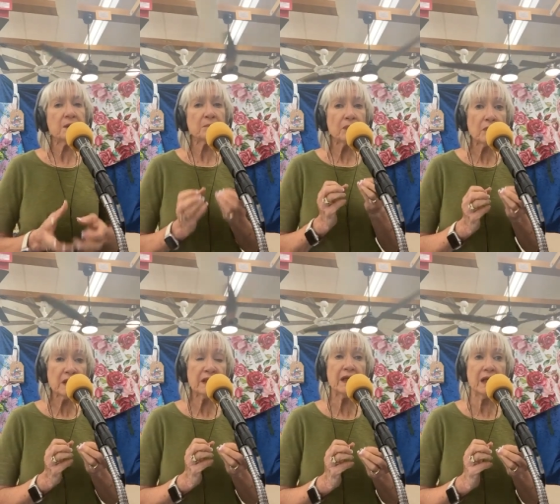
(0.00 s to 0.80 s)
and
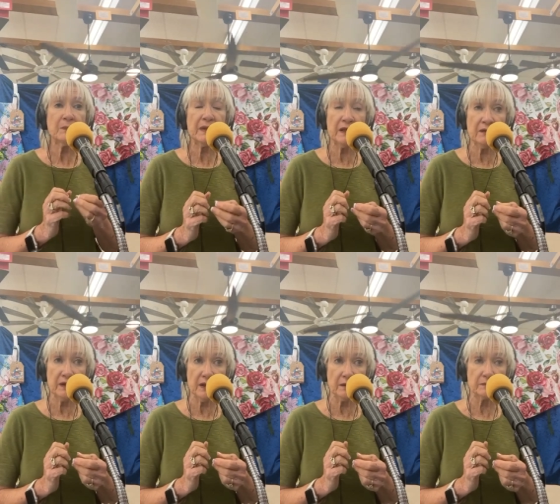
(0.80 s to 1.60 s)
pull it up in
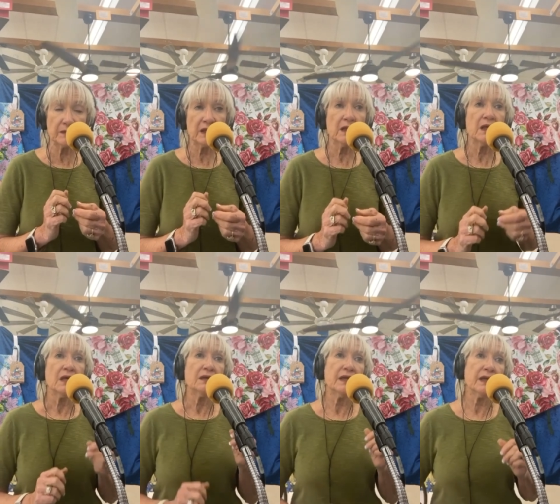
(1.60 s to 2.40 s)
there.
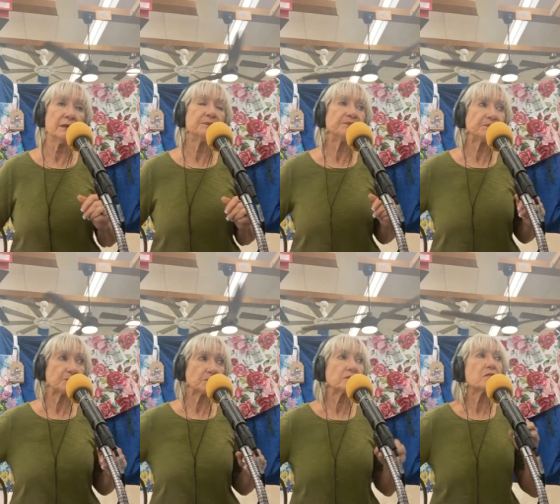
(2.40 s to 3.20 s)
Now,
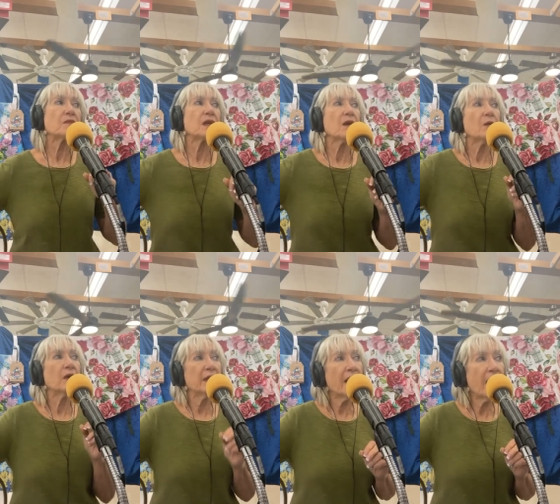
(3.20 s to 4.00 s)

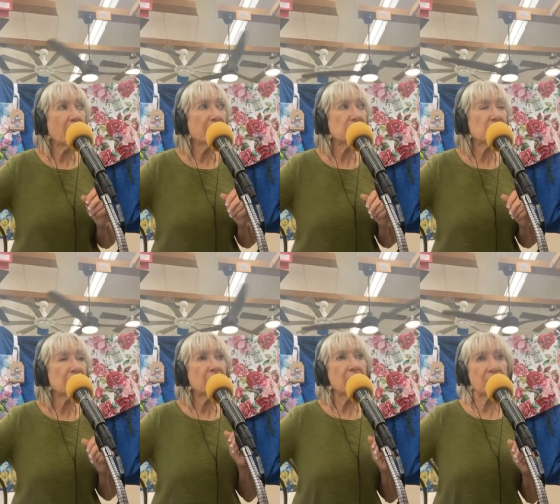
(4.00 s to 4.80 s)
what happens
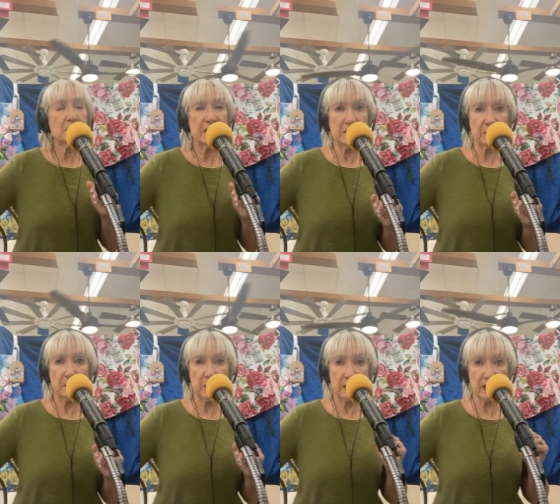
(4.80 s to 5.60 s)
with a lot of
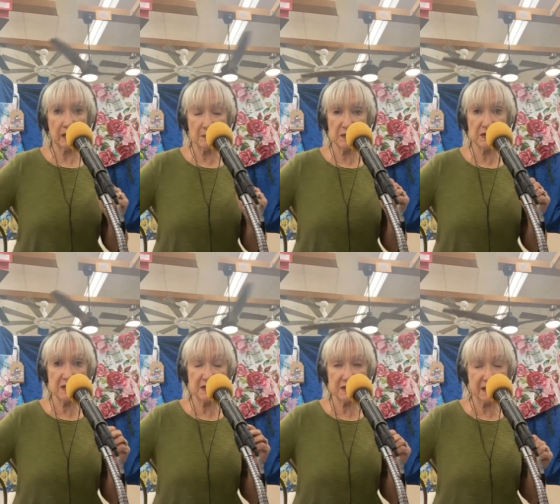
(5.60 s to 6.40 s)
people when it comes
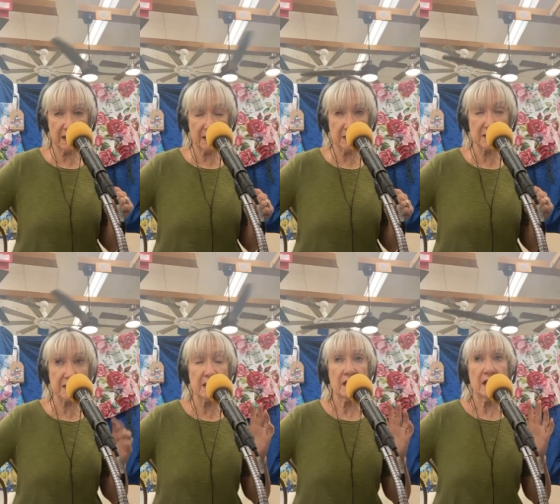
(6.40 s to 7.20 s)
to
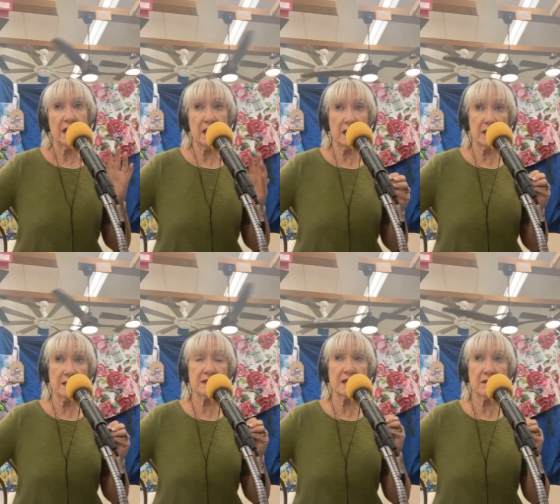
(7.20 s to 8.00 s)
stains
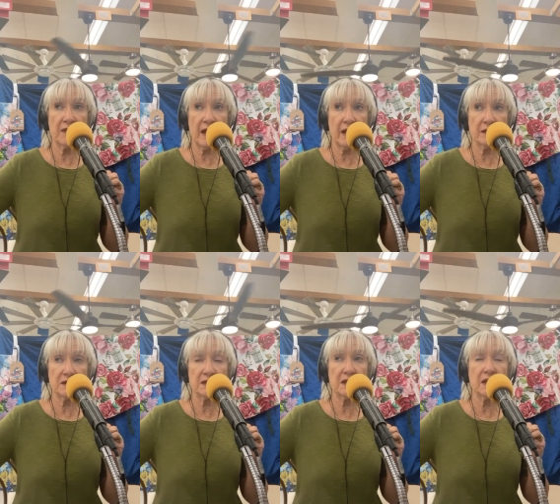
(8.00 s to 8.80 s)
is
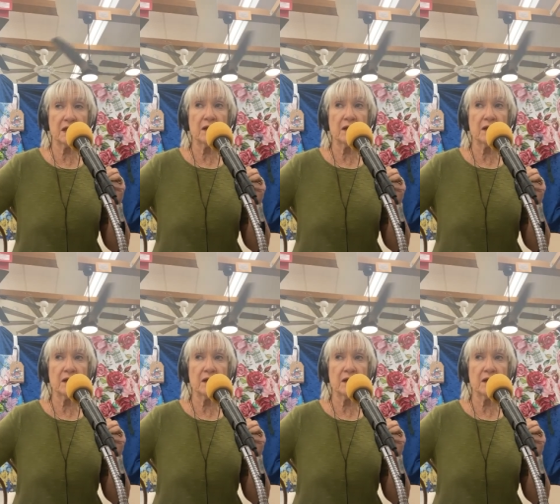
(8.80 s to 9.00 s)
that